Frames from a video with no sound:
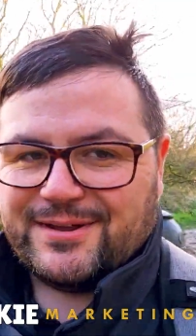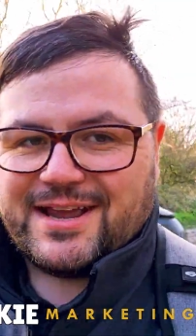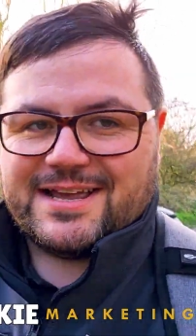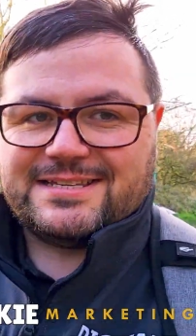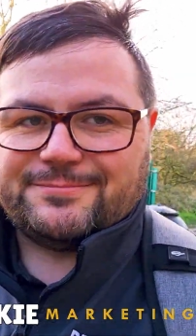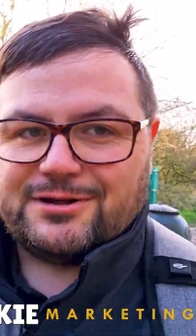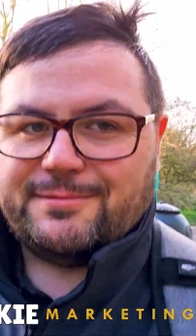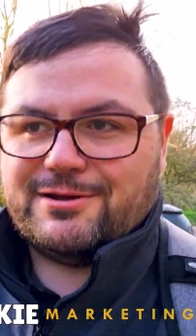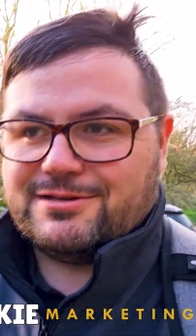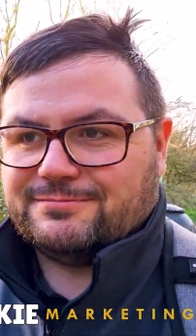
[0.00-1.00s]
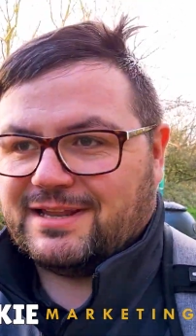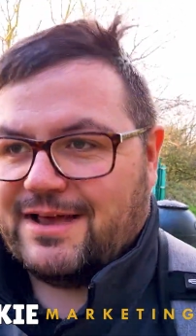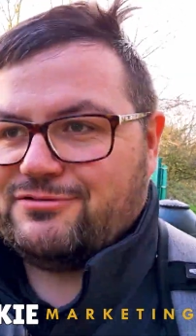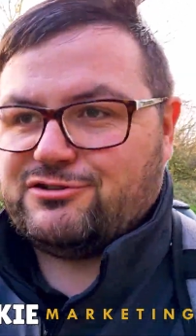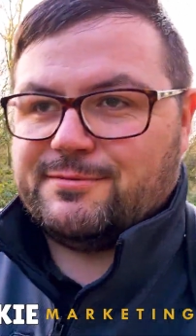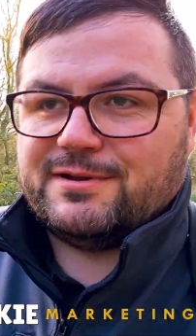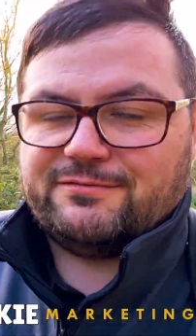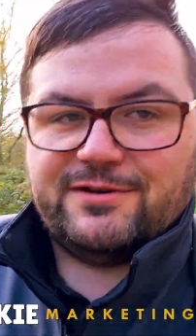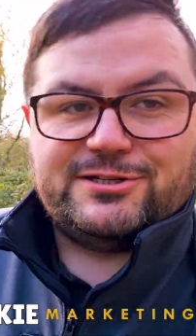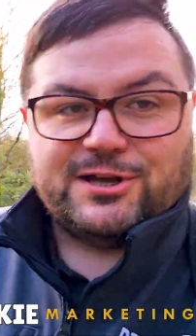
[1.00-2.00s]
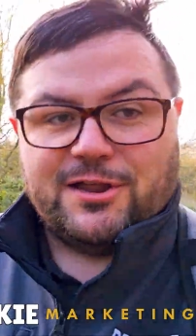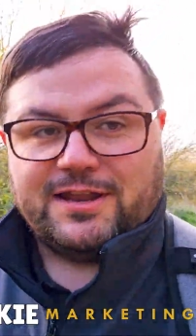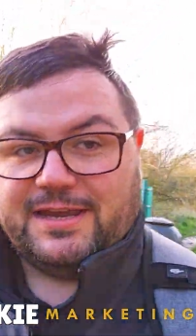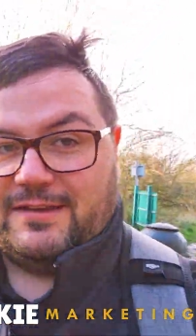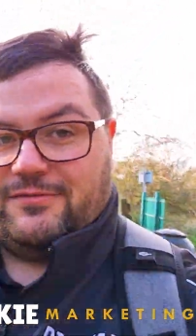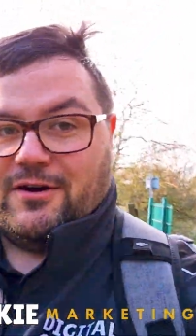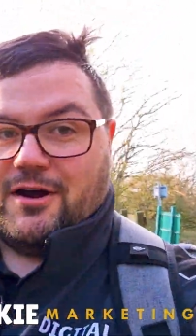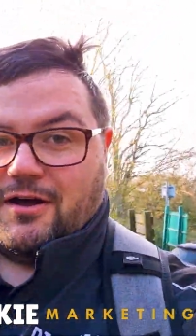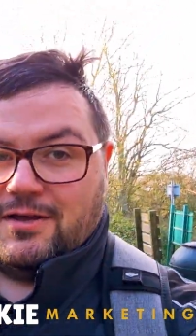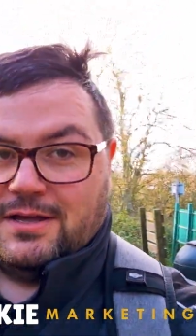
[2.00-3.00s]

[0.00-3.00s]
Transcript: because I'm going to be doing some live streaming very shortly for